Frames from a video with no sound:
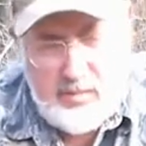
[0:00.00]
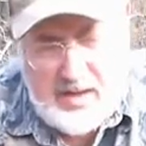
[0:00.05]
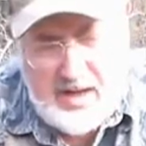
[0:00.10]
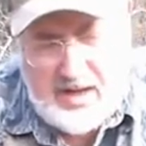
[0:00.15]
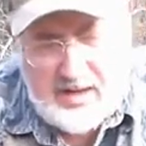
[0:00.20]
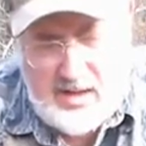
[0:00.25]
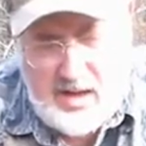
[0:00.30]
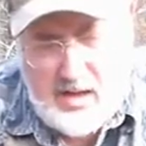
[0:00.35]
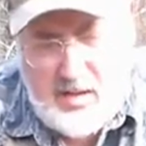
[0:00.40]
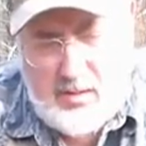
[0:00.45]
what
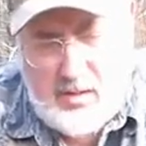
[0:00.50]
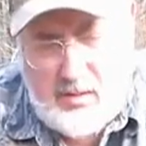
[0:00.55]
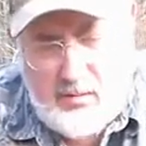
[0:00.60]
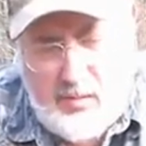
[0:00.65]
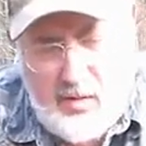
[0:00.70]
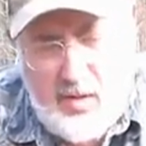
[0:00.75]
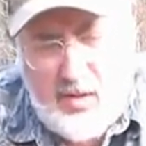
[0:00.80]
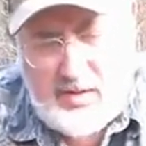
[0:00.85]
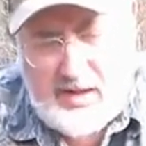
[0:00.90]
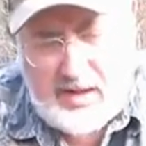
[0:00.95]
I call a
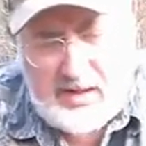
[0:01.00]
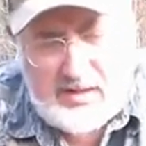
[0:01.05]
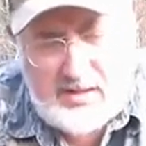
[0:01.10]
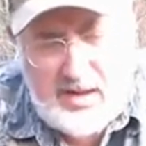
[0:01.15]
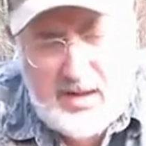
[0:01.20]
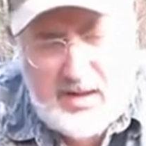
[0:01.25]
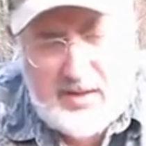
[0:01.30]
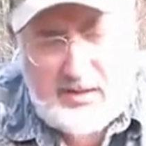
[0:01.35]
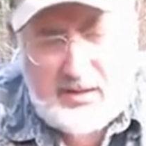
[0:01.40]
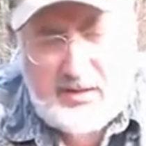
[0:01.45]
walking
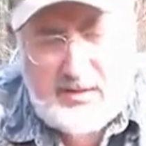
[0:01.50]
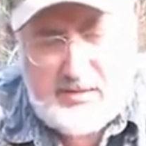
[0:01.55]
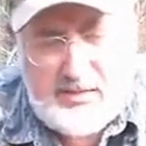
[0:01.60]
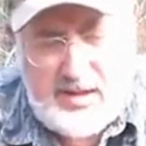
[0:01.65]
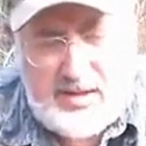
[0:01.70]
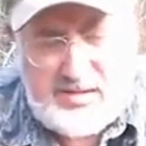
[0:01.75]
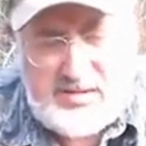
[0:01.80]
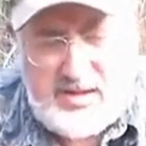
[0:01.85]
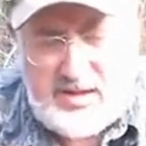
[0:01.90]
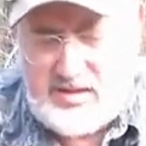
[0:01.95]
cutter.
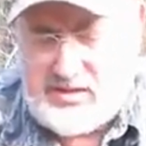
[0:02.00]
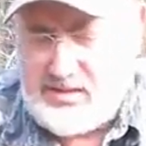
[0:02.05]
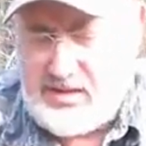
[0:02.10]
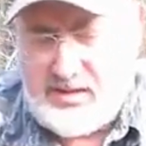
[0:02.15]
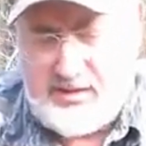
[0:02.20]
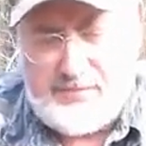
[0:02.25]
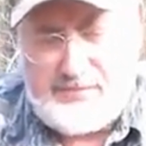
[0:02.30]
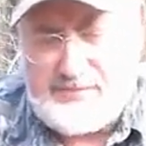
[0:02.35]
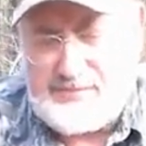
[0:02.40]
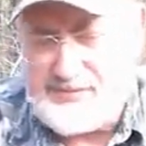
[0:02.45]
It's just
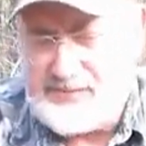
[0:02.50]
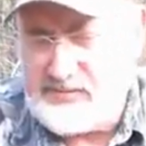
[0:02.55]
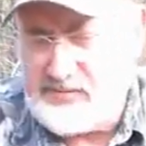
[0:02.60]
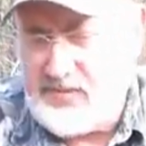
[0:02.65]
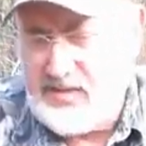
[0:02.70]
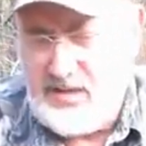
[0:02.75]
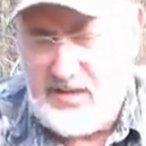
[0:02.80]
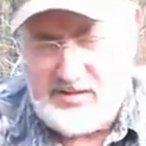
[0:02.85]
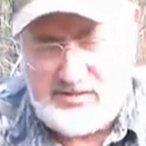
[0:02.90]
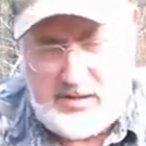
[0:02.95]

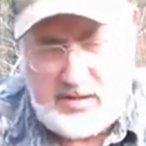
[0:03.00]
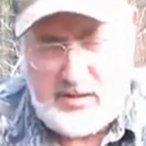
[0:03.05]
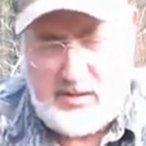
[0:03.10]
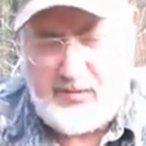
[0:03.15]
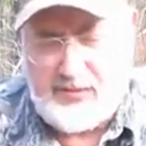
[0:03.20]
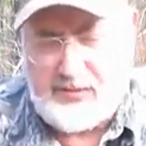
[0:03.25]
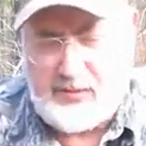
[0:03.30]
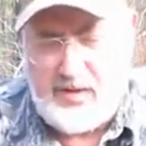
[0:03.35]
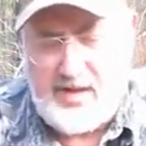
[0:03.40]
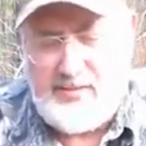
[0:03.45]
it's a
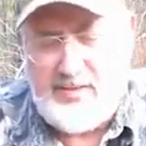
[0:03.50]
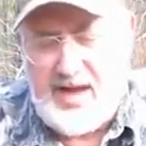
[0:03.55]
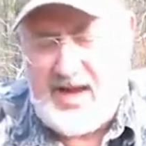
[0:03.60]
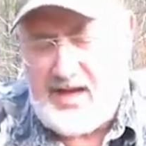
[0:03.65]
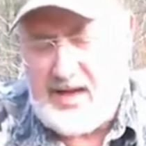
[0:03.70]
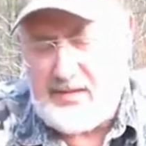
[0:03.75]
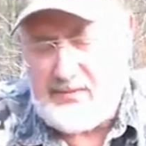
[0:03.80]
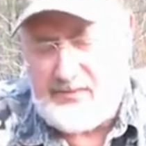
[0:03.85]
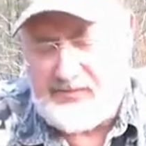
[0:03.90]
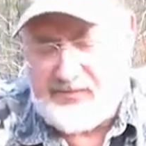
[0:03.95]
little
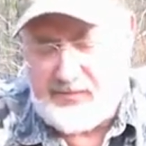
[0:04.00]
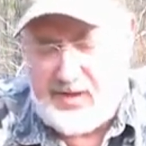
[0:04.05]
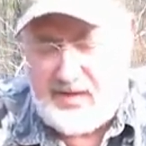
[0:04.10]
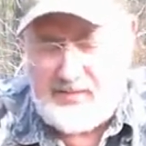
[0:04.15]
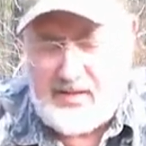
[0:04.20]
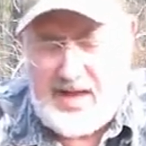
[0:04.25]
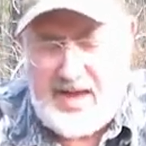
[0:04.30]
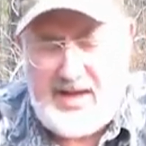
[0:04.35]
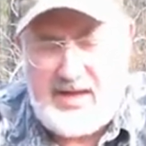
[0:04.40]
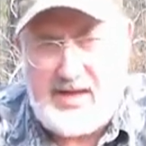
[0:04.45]

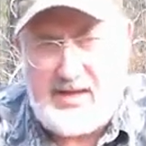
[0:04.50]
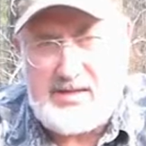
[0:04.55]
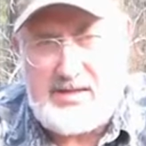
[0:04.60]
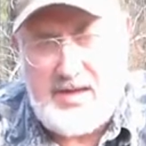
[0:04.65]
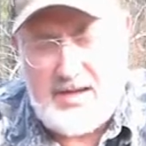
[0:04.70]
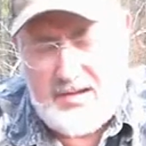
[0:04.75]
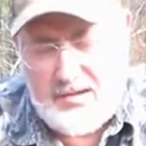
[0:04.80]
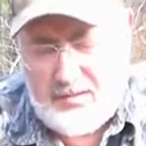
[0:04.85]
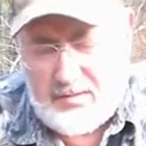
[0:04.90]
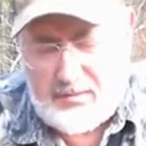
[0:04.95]

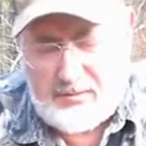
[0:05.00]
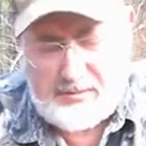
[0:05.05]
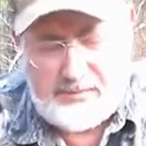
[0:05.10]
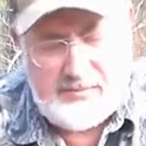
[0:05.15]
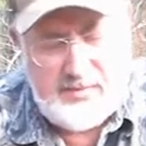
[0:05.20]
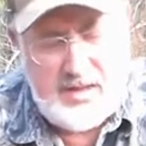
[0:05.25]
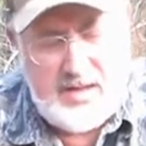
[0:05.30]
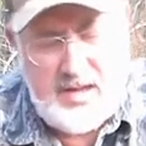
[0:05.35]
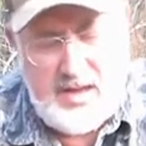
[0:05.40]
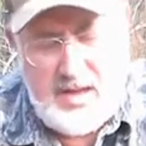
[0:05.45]
three-bladed call.
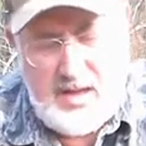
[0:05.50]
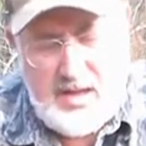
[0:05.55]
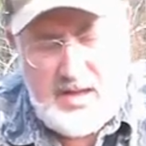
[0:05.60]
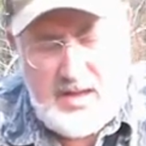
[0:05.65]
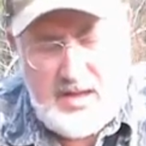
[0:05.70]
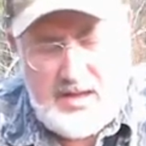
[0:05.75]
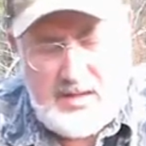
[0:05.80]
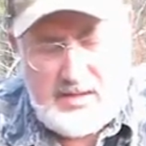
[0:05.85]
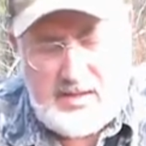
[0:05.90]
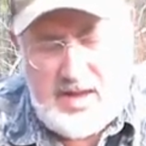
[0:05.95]

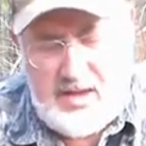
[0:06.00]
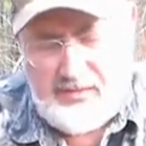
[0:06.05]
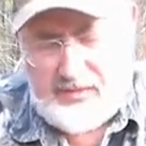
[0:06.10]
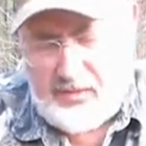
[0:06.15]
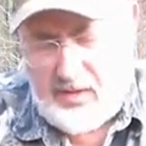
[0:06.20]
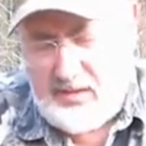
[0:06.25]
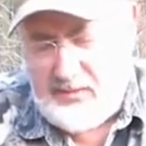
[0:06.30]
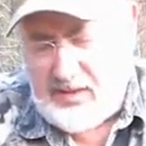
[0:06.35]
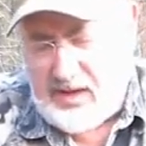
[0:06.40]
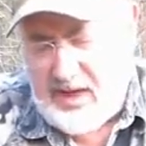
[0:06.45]

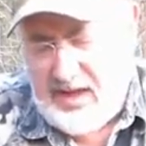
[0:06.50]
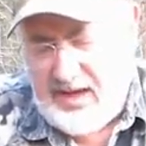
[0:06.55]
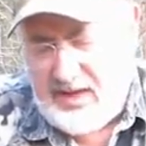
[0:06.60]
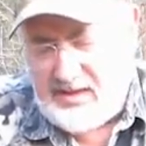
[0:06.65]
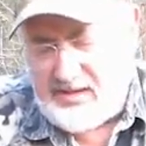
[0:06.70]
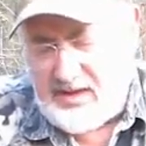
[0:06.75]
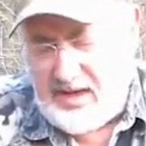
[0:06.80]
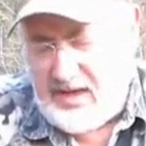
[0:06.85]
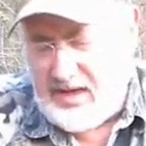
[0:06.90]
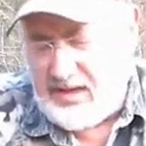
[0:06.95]
Got 3
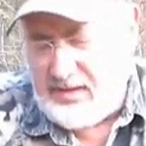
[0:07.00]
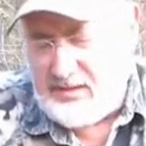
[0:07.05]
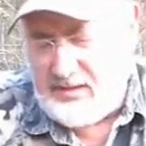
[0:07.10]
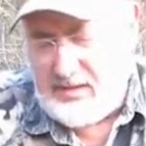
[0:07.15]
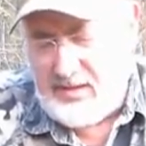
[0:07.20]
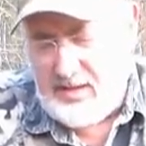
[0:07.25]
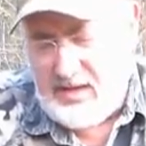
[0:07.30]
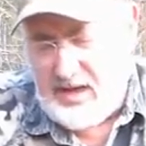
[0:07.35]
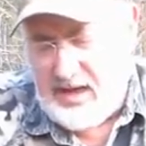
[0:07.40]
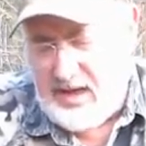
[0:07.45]
blades in it.
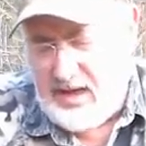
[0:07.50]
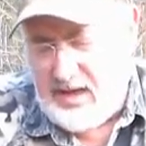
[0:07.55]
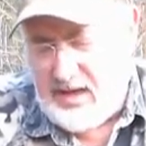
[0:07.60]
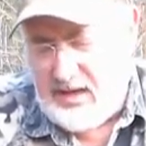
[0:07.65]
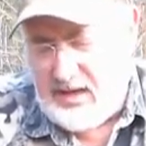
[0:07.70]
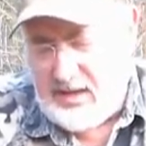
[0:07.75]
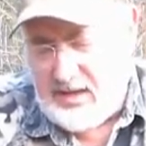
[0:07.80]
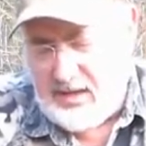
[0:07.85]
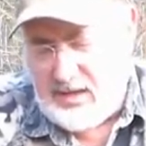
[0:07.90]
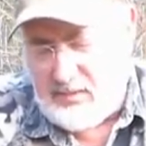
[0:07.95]

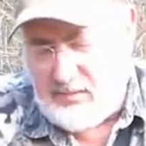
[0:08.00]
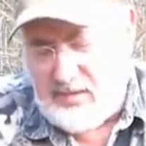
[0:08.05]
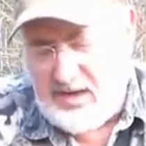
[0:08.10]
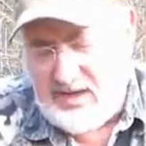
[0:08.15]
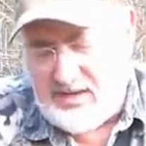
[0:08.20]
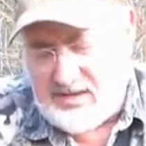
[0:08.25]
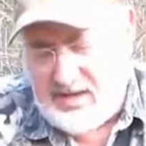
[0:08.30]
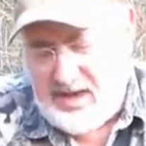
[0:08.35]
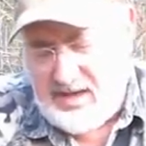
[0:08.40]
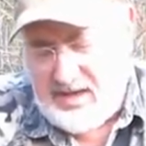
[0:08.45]
And the
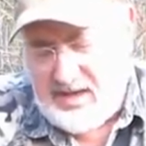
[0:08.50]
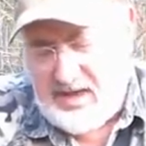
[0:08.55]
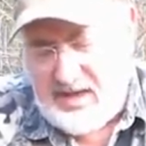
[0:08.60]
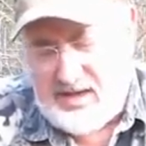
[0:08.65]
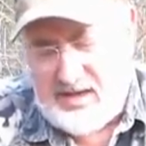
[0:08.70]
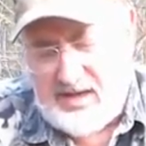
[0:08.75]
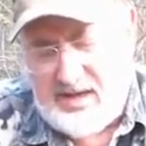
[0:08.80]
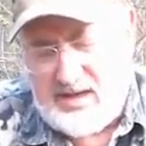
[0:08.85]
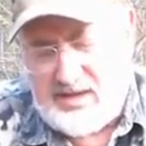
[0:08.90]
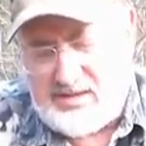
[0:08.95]
reason I
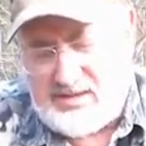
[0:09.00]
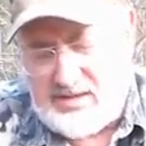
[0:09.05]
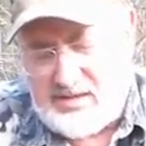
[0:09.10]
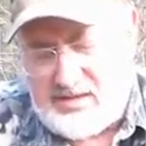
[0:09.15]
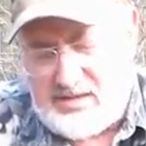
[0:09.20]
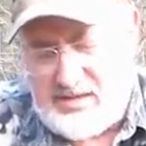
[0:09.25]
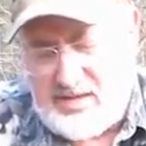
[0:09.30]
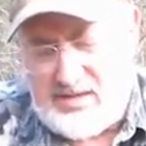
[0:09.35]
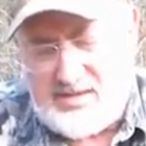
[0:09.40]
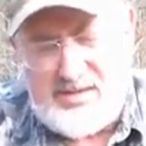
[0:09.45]
did this
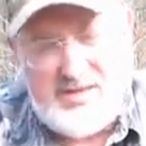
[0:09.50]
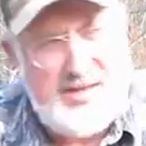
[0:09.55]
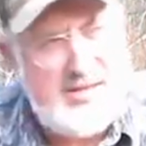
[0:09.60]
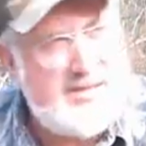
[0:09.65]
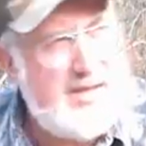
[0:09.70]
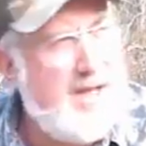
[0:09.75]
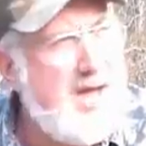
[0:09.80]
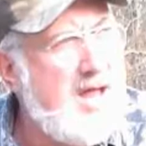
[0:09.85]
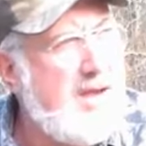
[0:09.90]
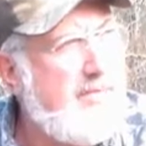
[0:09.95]
is just,
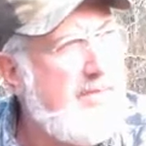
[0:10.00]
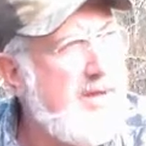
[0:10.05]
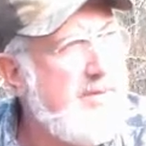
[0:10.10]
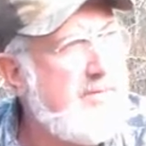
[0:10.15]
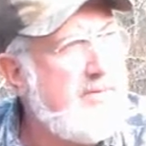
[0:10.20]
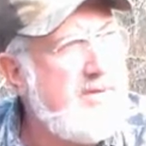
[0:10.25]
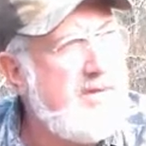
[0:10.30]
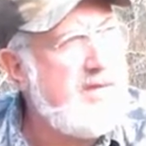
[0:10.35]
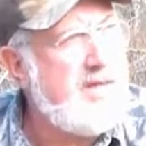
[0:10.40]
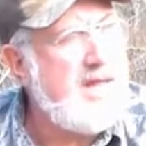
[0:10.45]
a lot of
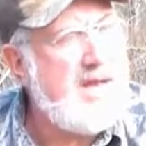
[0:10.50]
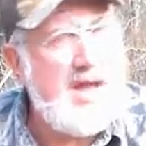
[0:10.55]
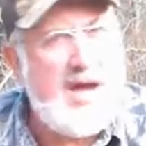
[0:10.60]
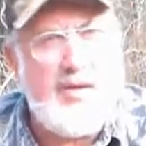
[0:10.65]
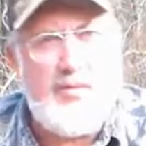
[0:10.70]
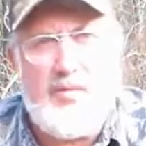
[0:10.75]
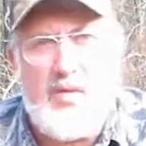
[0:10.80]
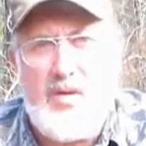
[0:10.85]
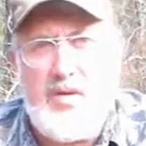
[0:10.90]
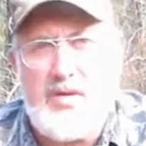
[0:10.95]
people, you get
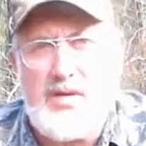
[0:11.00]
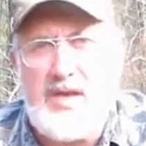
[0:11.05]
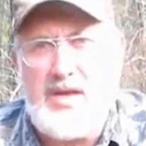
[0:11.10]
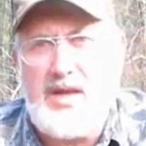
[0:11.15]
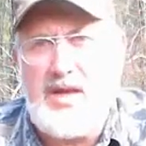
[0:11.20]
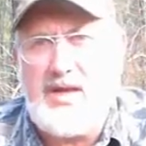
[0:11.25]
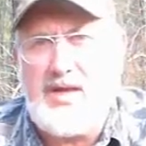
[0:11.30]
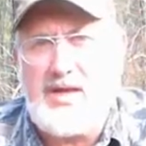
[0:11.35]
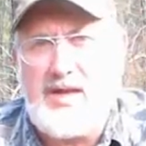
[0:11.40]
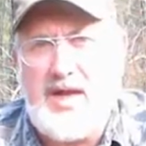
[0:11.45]
out
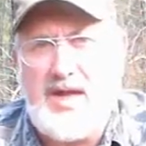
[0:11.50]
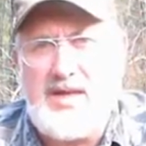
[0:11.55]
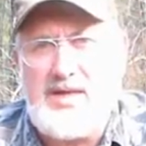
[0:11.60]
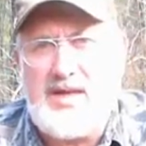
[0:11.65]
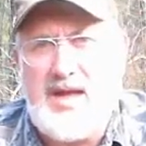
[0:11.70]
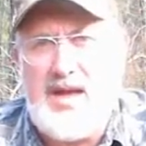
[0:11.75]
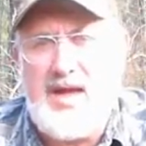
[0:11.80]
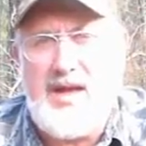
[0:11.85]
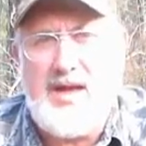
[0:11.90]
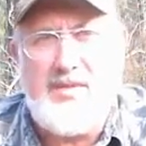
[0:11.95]
walking in the
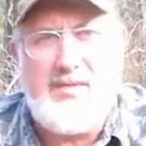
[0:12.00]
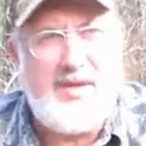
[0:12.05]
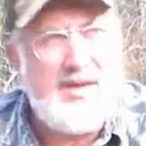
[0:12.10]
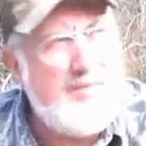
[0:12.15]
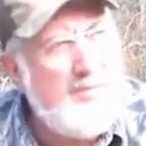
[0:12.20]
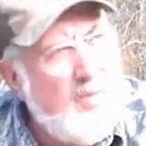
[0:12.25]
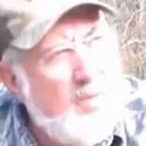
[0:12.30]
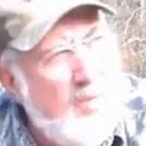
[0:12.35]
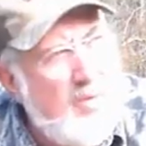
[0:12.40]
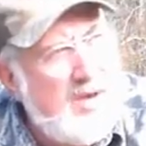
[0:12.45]
daytime,
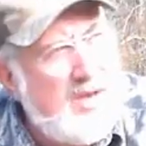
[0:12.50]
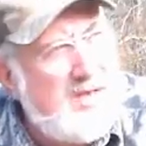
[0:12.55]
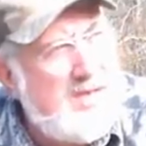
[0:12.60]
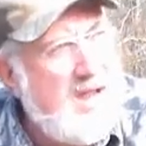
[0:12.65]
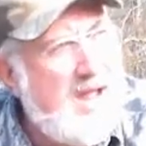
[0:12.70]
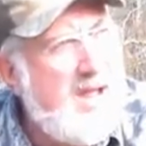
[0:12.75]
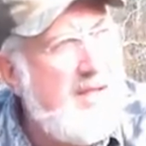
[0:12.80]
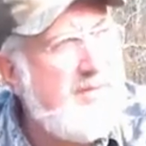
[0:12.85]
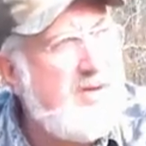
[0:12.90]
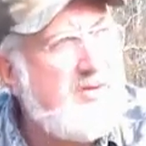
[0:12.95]
in the morning
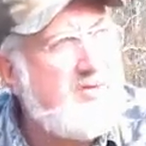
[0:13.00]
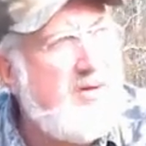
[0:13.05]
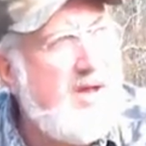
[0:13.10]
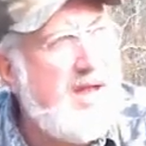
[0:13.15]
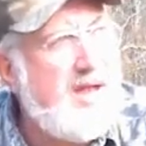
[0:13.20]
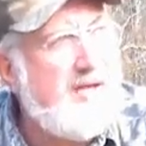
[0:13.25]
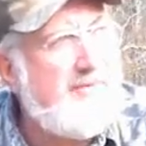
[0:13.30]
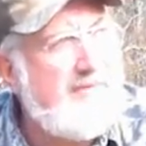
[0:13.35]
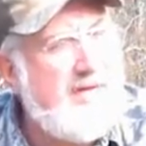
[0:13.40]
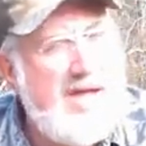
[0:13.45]
time, you're
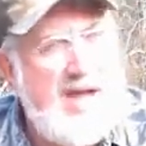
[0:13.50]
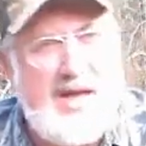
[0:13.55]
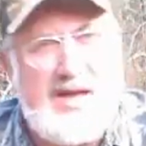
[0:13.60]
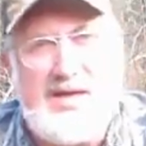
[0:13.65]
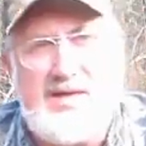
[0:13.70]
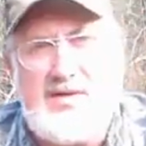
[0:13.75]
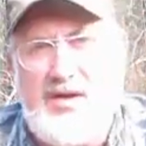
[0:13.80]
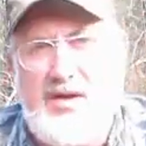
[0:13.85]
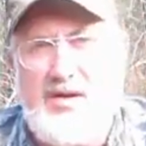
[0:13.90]
trying to find a